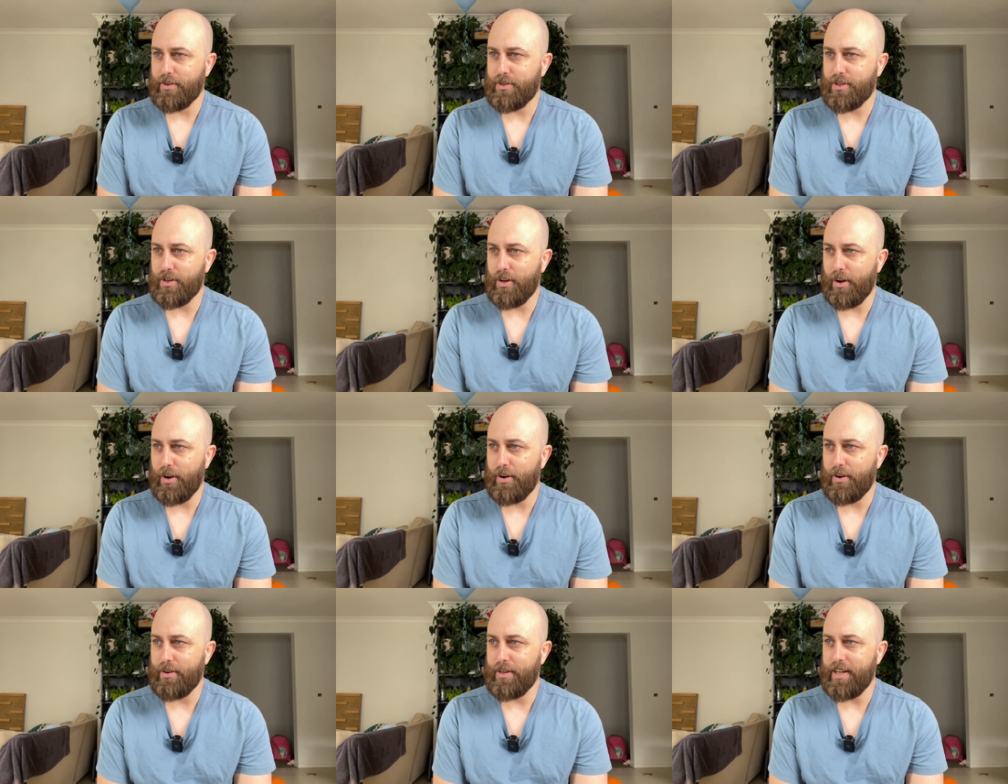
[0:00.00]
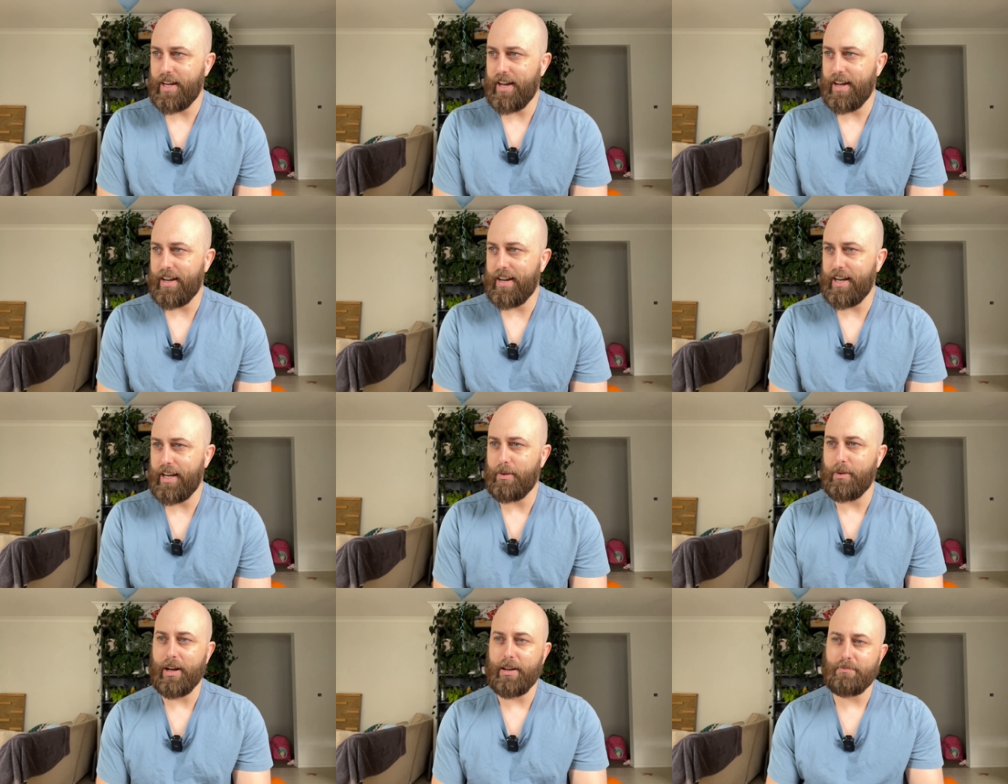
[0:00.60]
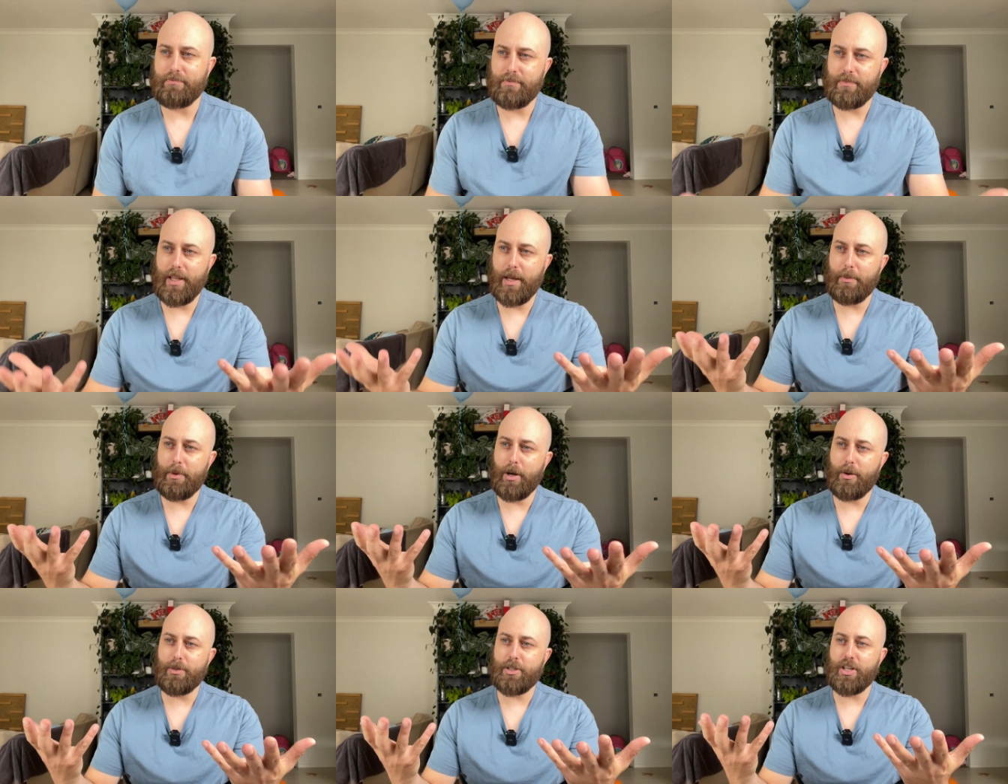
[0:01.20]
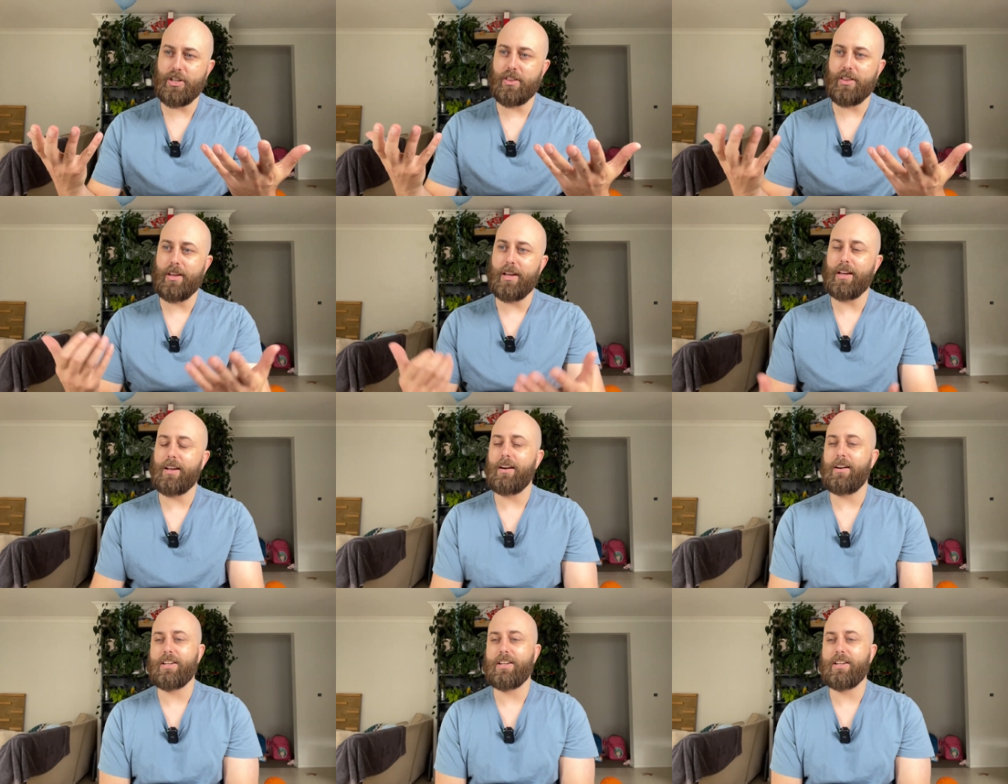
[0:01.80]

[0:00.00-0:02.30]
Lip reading: So yeah, anyway, let me know what you think.